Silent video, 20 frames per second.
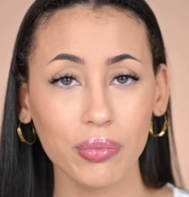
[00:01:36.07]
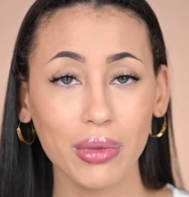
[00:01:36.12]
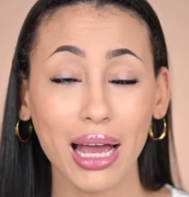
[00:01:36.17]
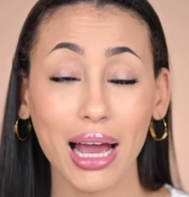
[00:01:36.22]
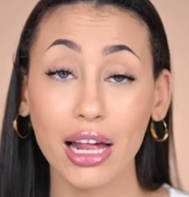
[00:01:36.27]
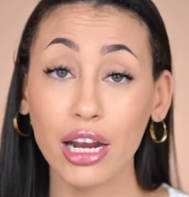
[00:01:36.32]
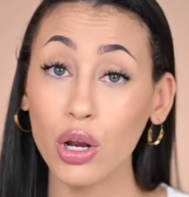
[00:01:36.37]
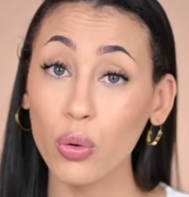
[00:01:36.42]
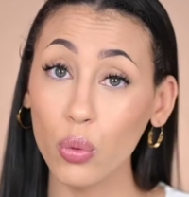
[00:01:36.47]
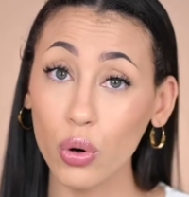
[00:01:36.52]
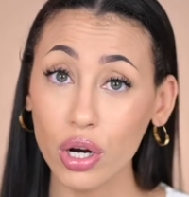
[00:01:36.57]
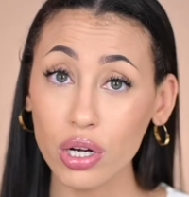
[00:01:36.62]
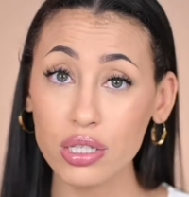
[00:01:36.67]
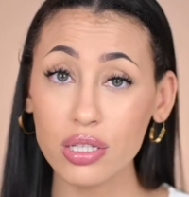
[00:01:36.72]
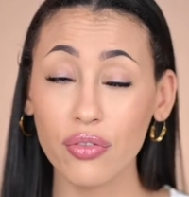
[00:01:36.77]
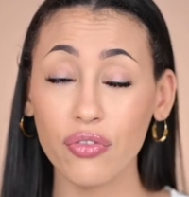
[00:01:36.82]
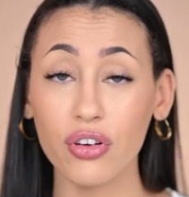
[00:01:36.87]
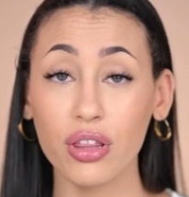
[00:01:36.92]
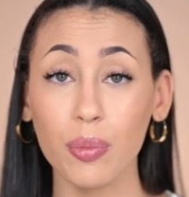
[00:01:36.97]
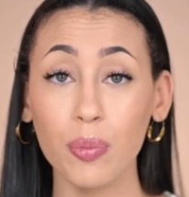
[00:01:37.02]
And it worked
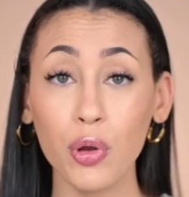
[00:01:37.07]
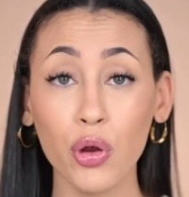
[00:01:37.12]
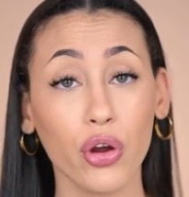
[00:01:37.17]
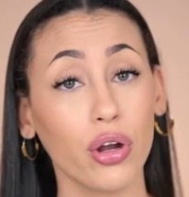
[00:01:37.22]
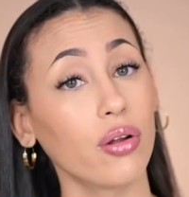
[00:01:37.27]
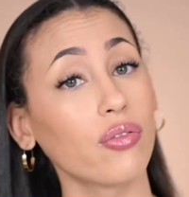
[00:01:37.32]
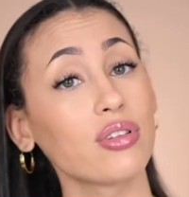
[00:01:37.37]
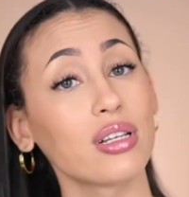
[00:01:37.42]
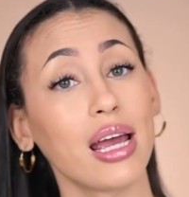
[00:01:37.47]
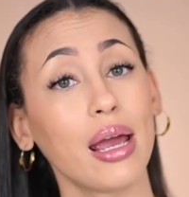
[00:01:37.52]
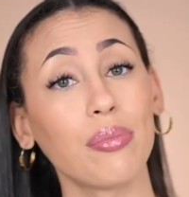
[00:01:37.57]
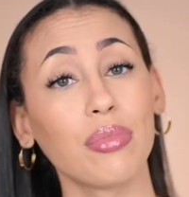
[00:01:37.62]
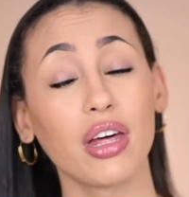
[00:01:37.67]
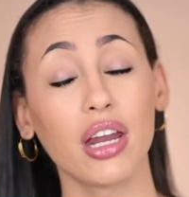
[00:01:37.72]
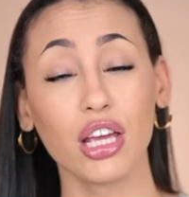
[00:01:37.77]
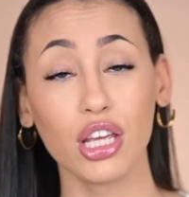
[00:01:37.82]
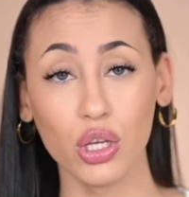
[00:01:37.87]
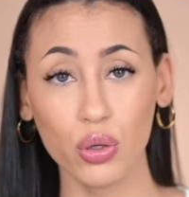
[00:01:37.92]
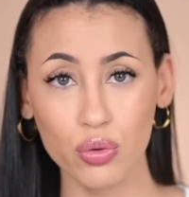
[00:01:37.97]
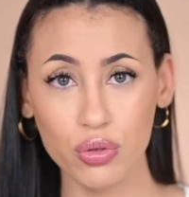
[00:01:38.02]
for the period of time that I
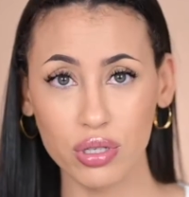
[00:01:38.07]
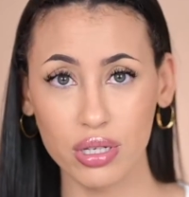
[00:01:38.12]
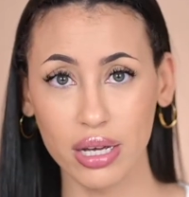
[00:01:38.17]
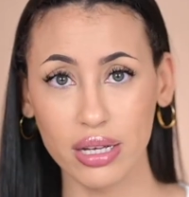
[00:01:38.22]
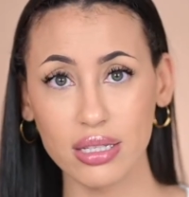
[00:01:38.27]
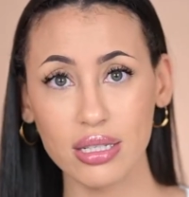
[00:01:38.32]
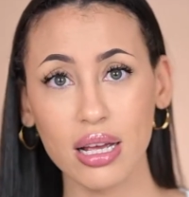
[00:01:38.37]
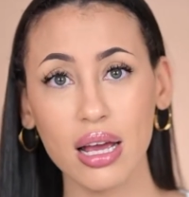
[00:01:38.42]
used it.